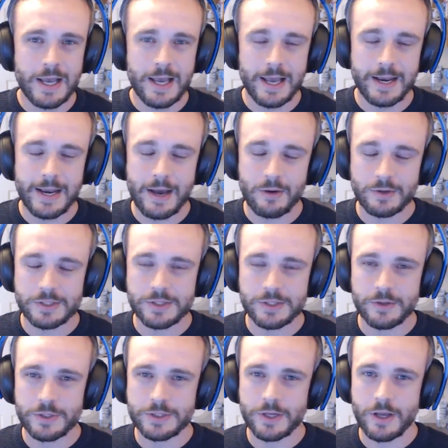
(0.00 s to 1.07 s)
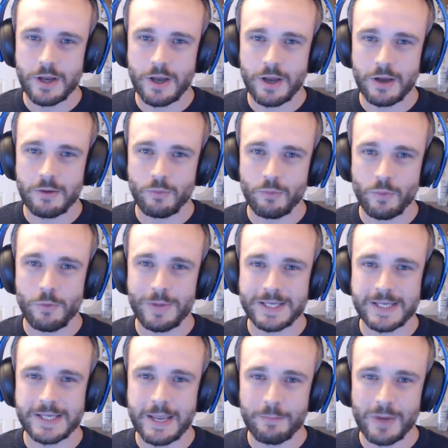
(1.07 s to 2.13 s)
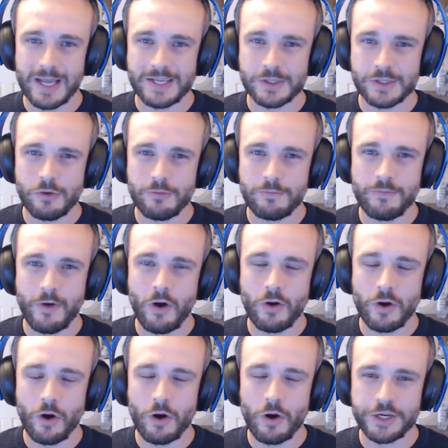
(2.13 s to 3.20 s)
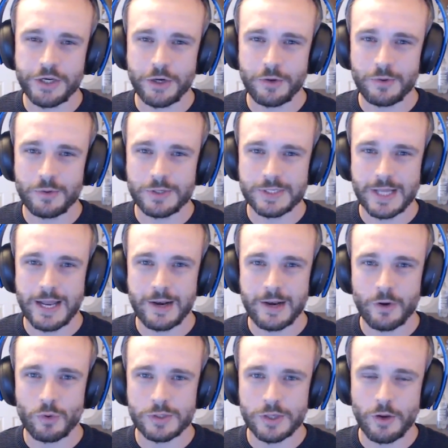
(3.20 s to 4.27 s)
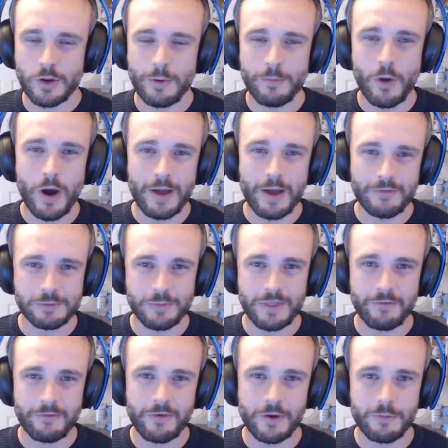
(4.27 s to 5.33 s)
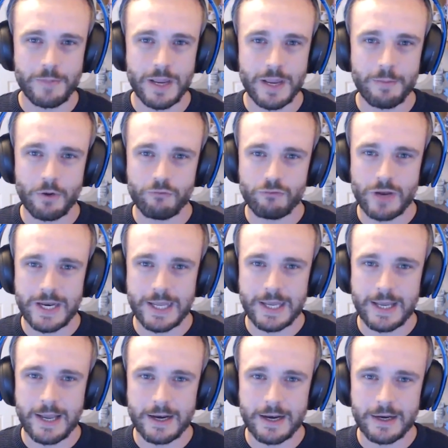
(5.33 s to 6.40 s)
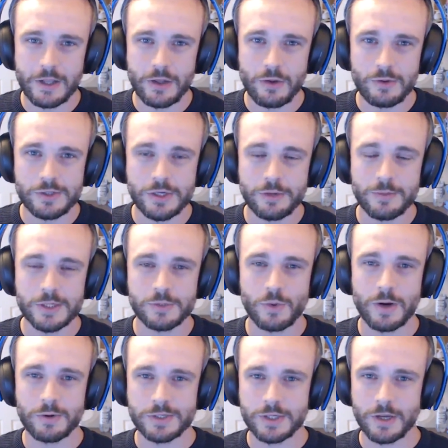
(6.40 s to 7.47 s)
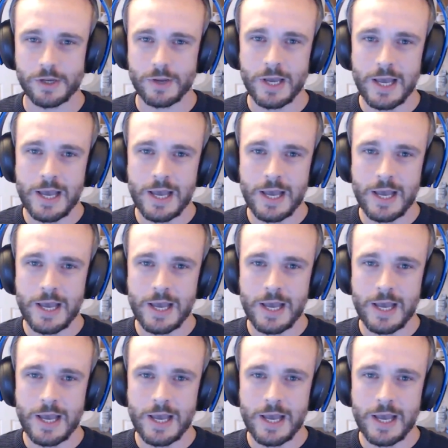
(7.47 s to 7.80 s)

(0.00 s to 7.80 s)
announce that will be taking place sort of on iTunes, and also we might have something for people on Reddit and YouTube as well. So